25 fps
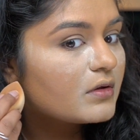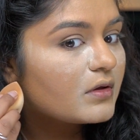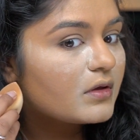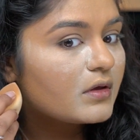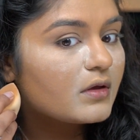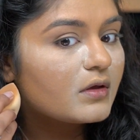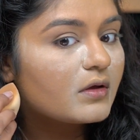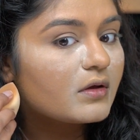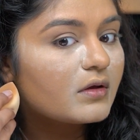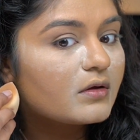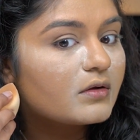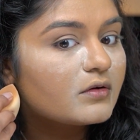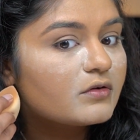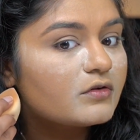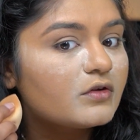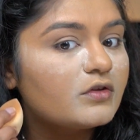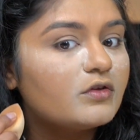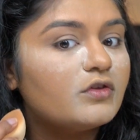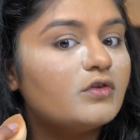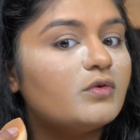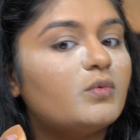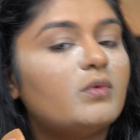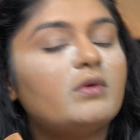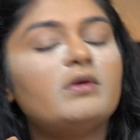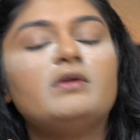And
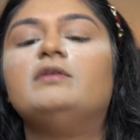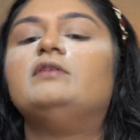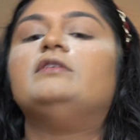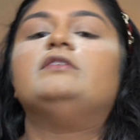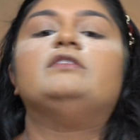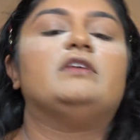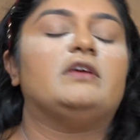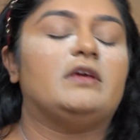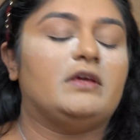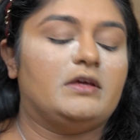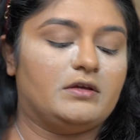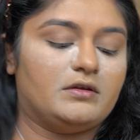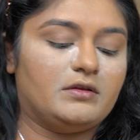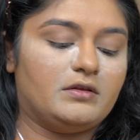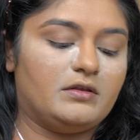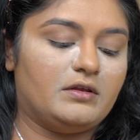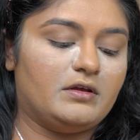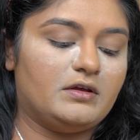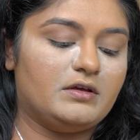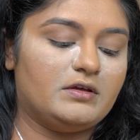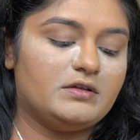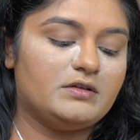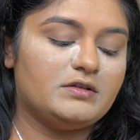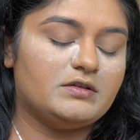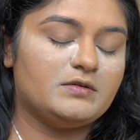you want to take
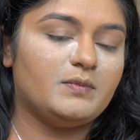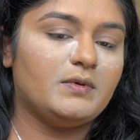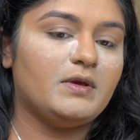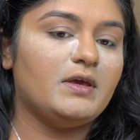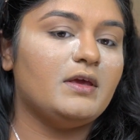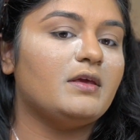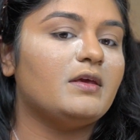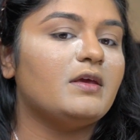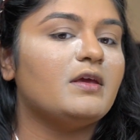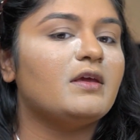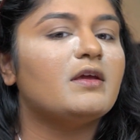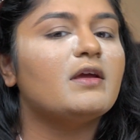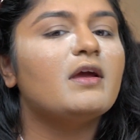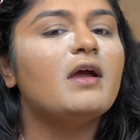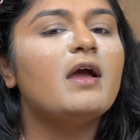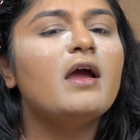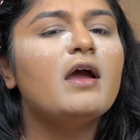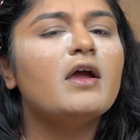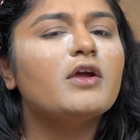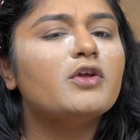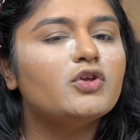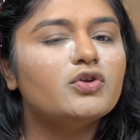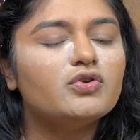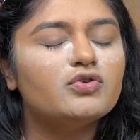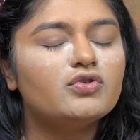this baking,
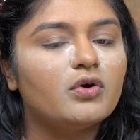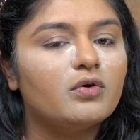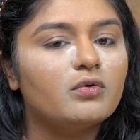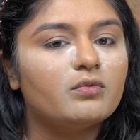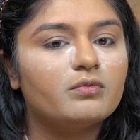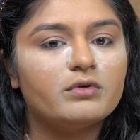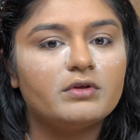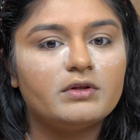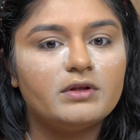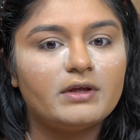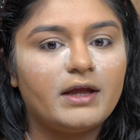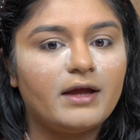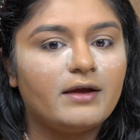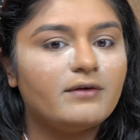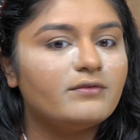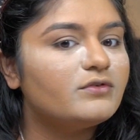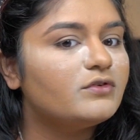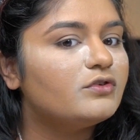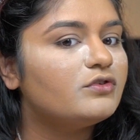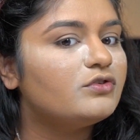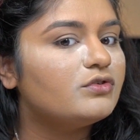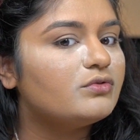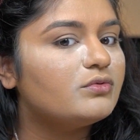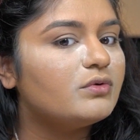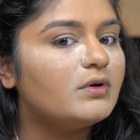you don't really have
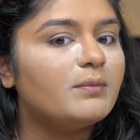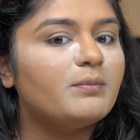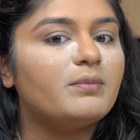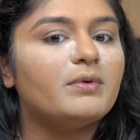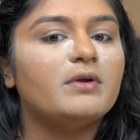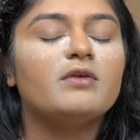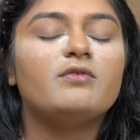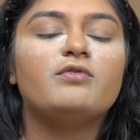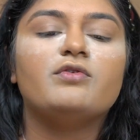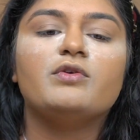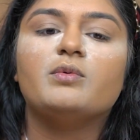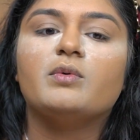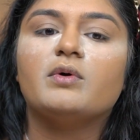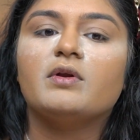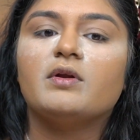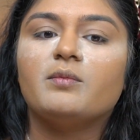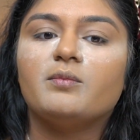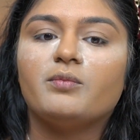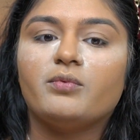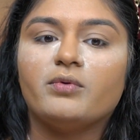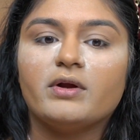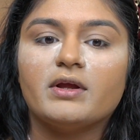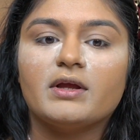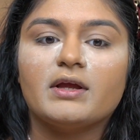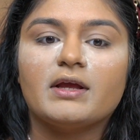to do it, but if you want to
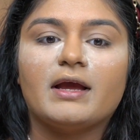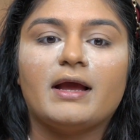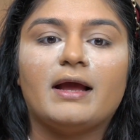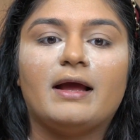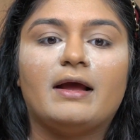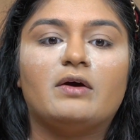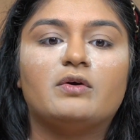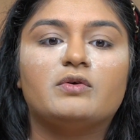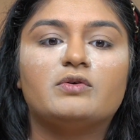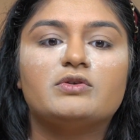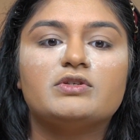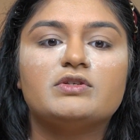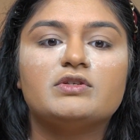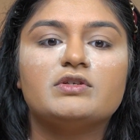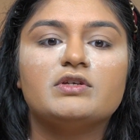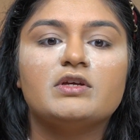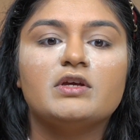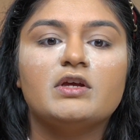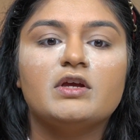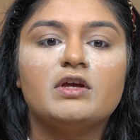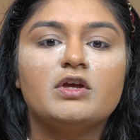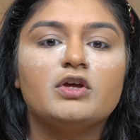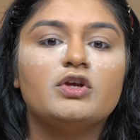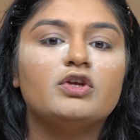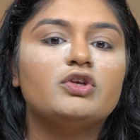bring out
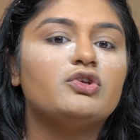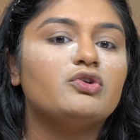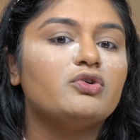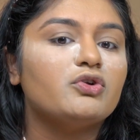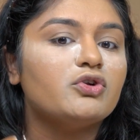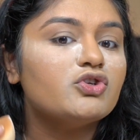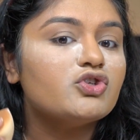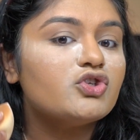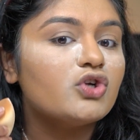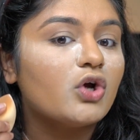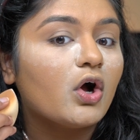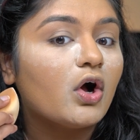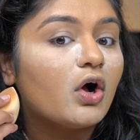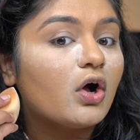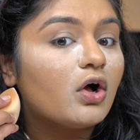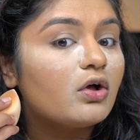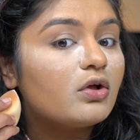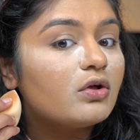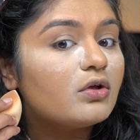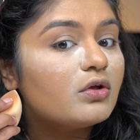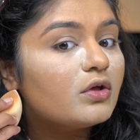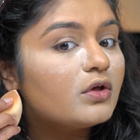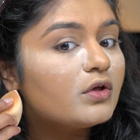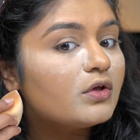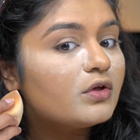your
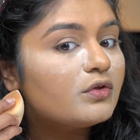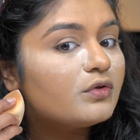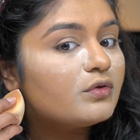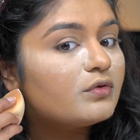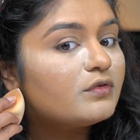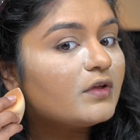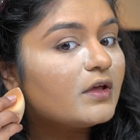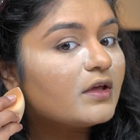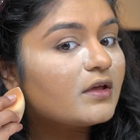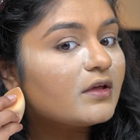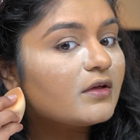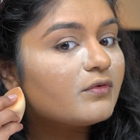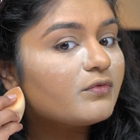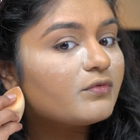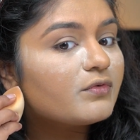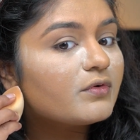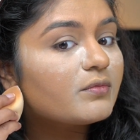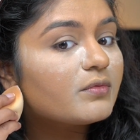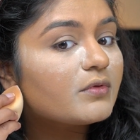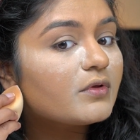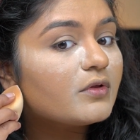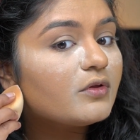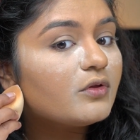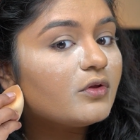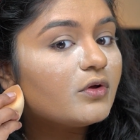jaw, you take it
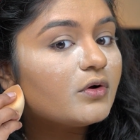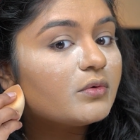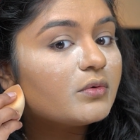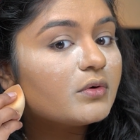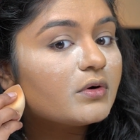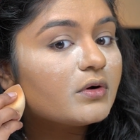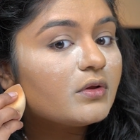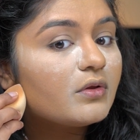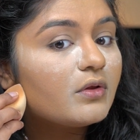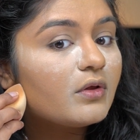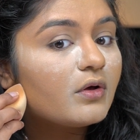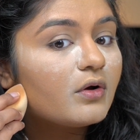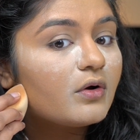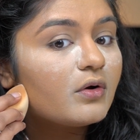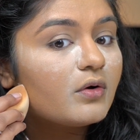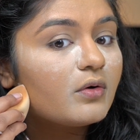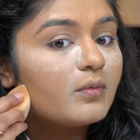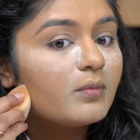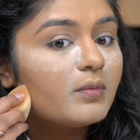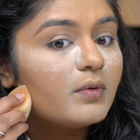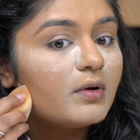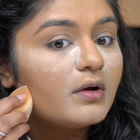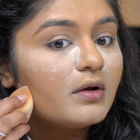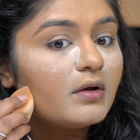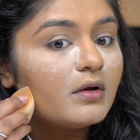from the lower
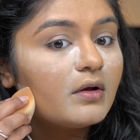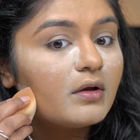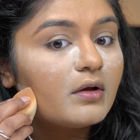lobe